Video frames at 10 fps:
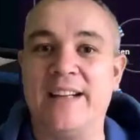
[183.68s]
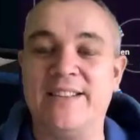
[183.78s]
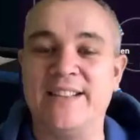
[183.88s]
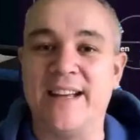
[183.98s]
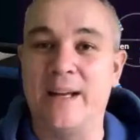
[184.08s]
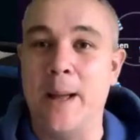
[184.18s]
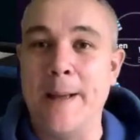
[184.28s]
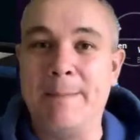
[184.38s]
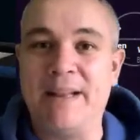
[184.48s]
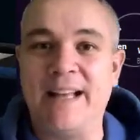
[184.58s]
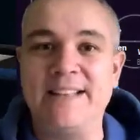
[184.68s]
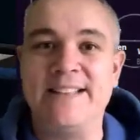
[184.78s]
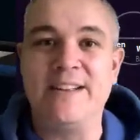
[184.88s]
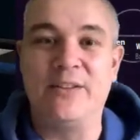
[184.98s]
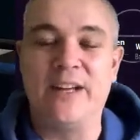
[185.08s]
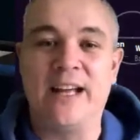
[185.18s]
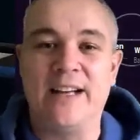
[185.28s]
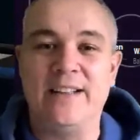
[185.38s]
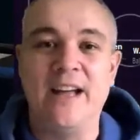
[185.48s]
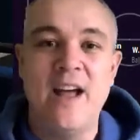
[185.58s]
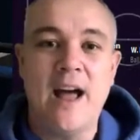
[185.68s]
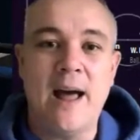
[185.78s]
the line today. Plenty on the line.